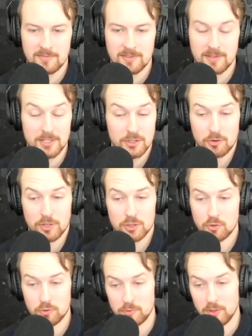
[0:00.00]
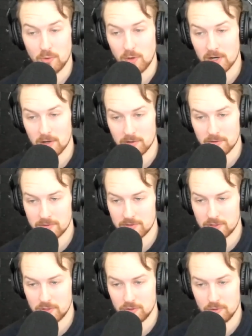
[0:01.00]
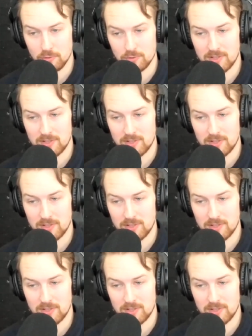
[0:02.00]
That's a great tool to be aware of, to